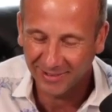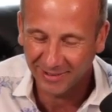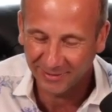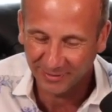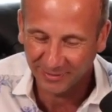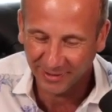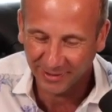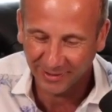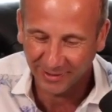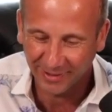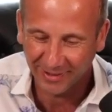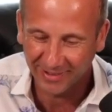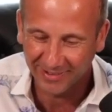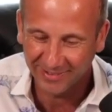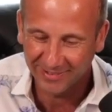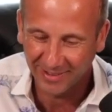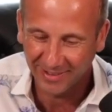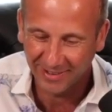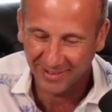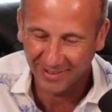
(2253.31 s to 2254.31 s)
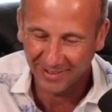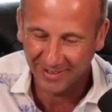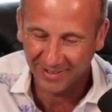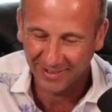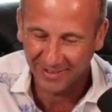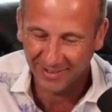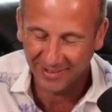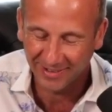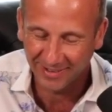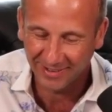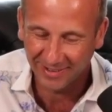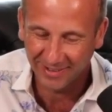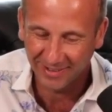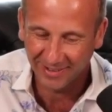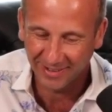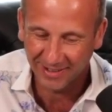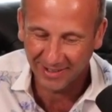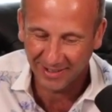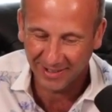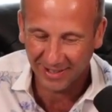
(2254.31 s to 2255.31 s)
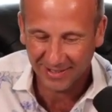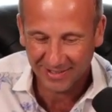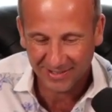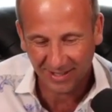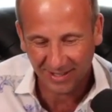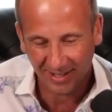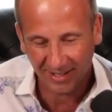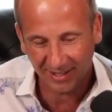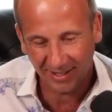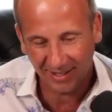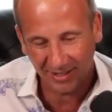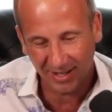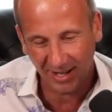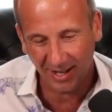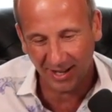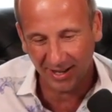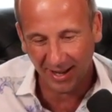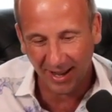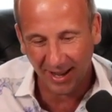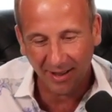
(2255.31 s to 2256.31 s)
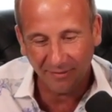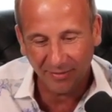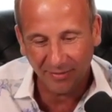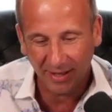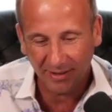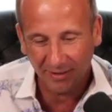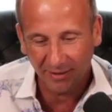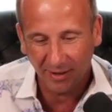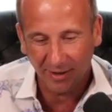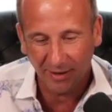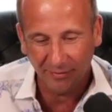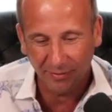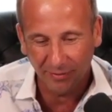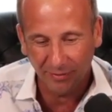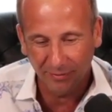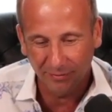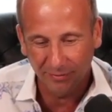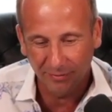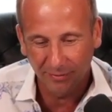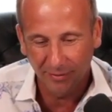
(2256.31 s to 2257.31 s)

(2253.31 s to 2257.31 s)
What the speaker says: realize that it's like you can't have that life of,